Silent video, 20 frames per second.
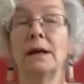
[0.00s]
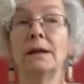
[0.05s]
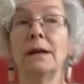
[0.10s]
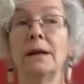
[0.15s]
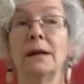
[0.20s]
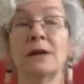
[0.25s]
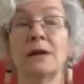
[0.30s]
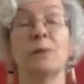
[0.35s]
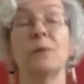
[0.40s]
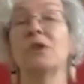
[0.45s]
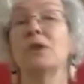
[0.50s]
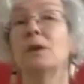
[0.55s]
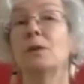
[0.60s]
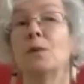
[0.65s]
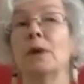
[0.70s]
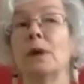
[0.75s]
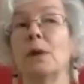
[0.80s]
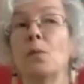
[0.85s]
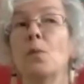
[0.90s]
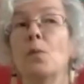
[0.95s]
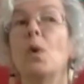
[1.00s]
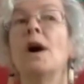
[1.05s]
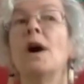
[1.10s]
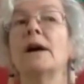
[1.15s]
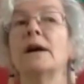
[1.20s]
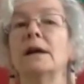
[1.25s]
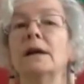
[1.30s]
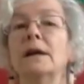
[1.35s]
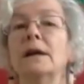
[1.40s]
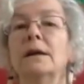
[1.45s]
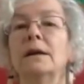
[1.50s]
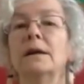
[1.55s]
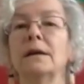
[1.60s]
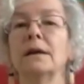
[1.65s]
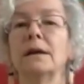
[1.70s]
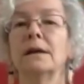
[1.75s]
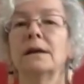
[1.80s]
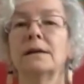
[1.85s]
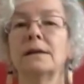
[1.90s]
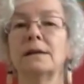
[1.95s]
especially when I'm walking,
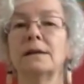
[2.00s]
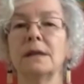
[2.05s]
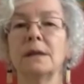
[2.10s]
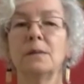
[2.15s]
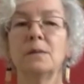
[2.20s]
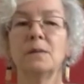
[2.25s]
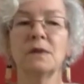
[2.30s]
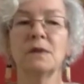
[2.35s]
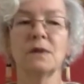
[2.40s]
it seems.